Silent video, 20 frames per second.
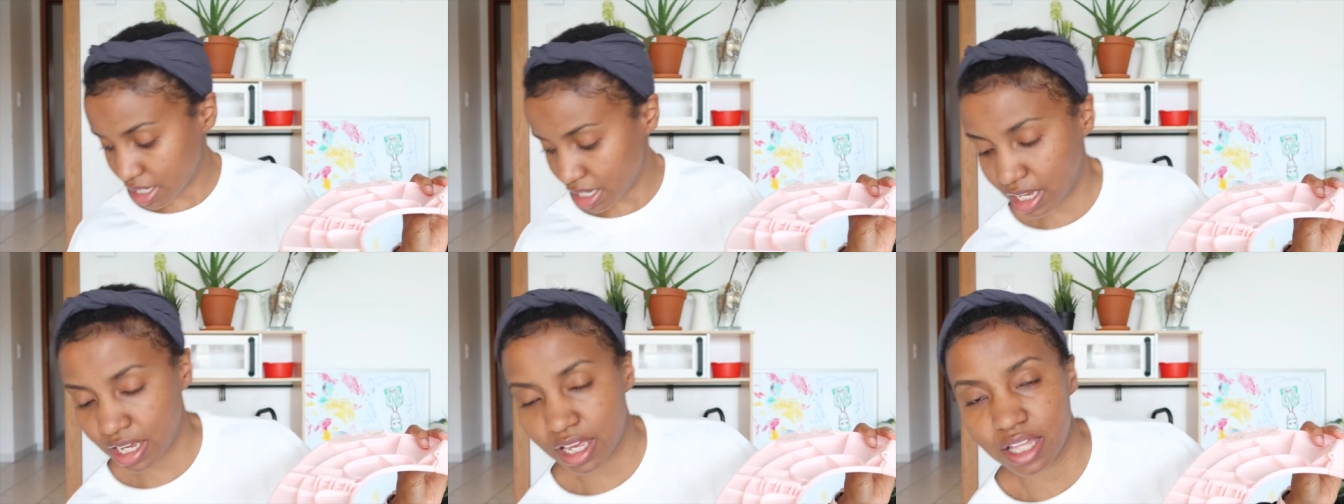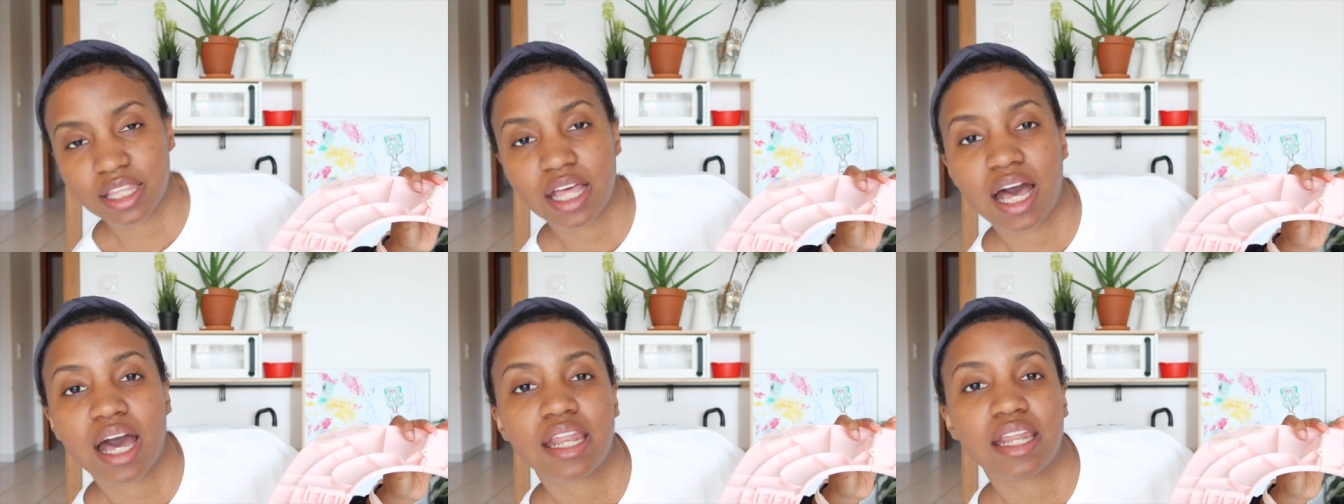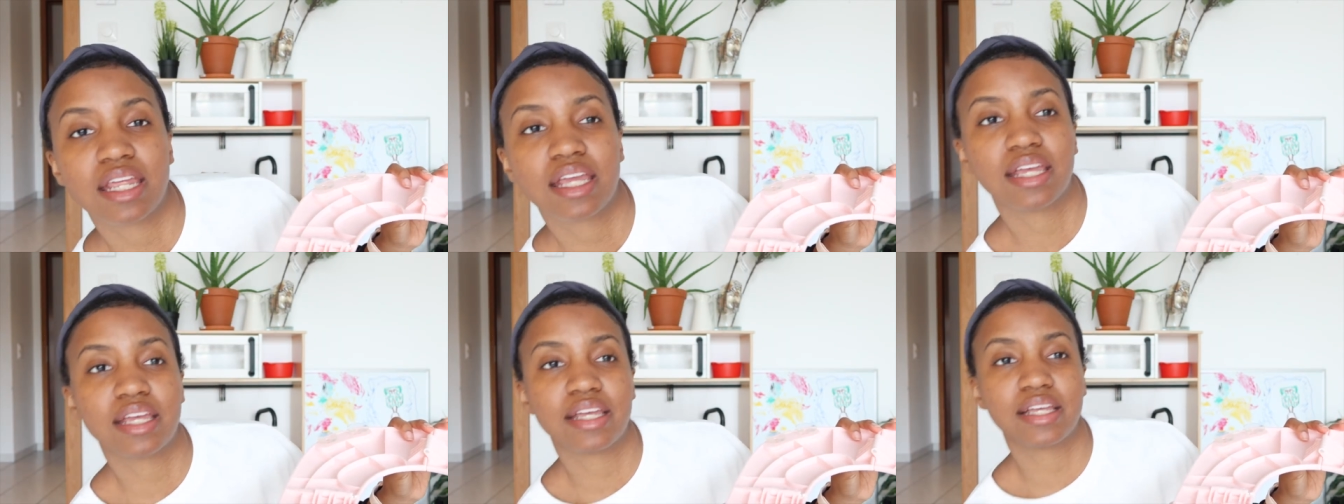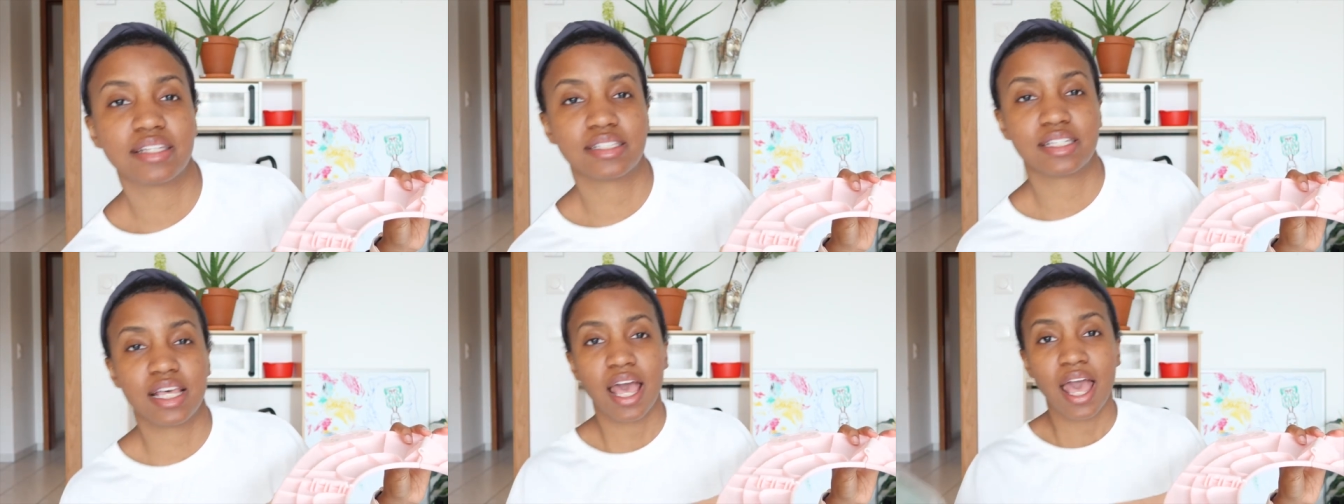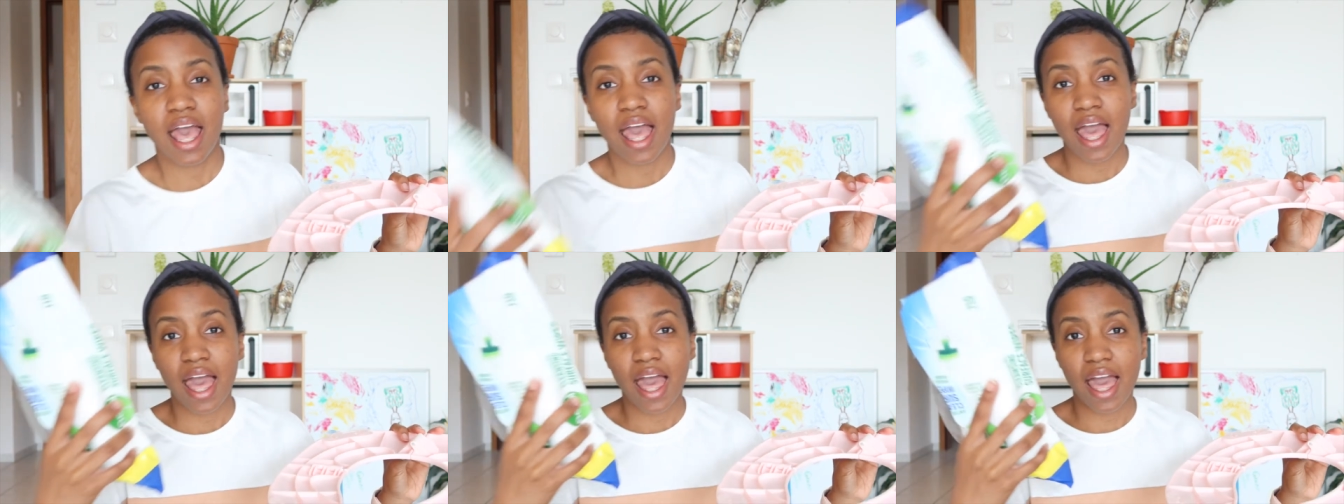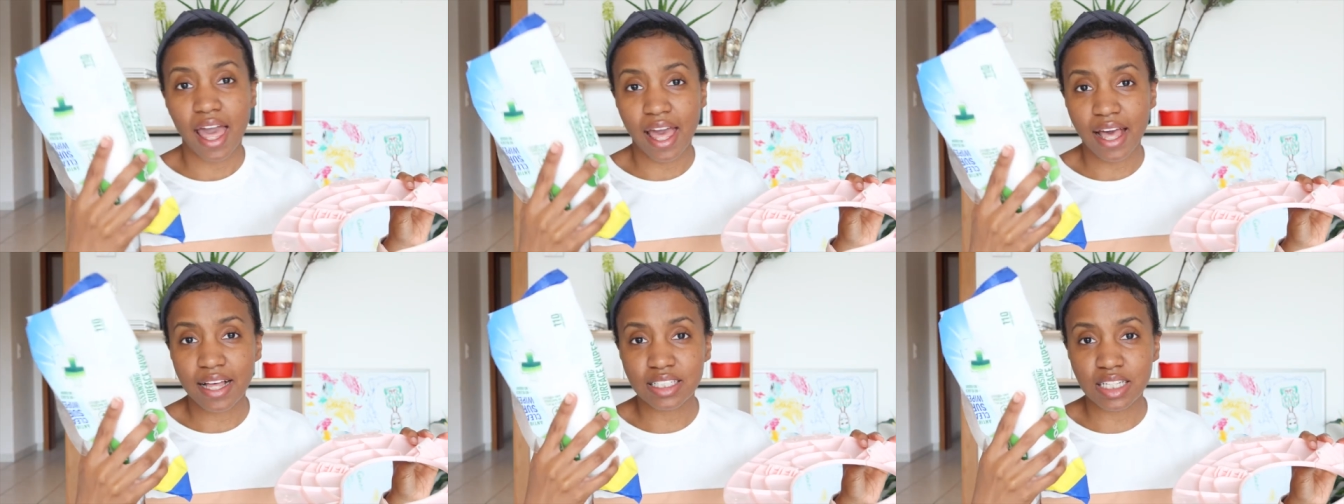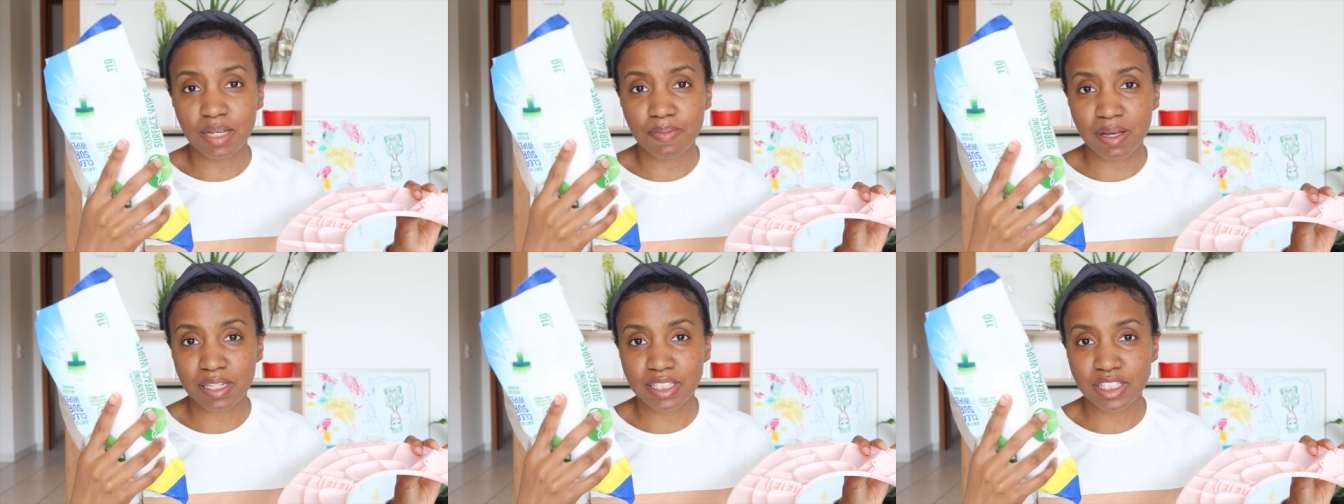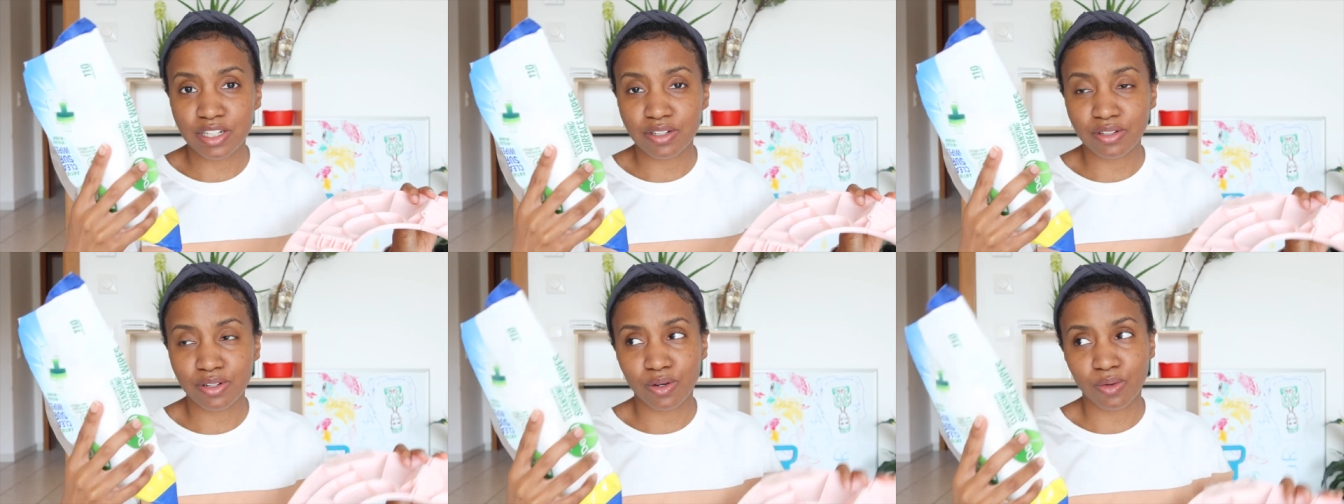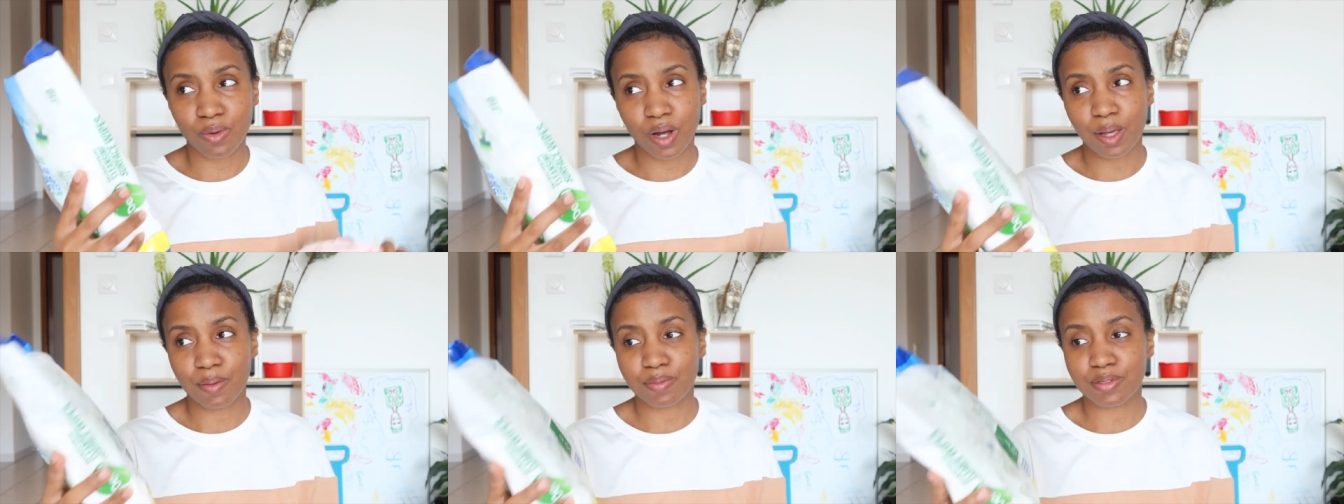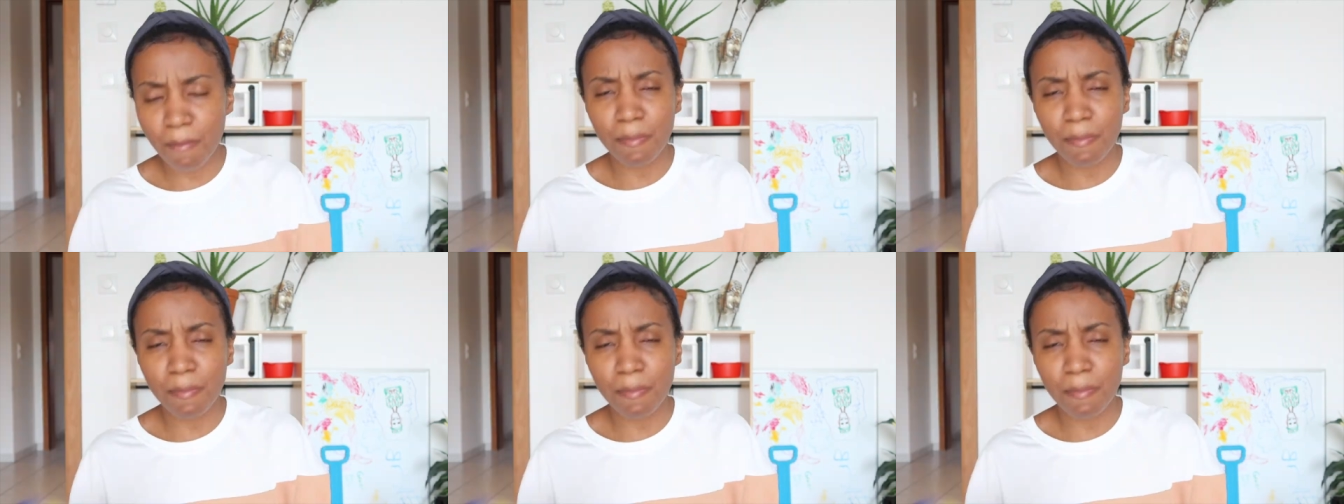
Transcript: and that is antibacterial wipes.